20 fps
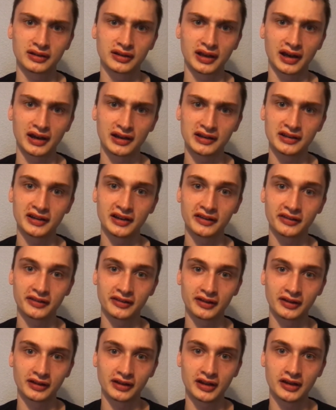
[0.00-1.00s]
Can he get to
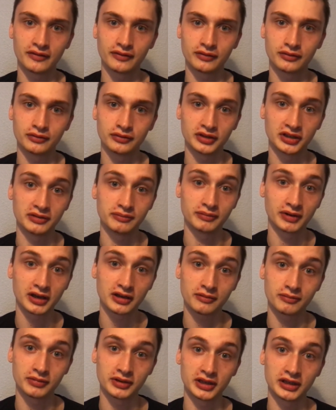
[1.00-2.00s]
that level? He
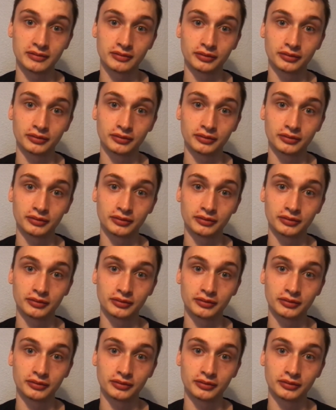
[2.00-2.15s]
might be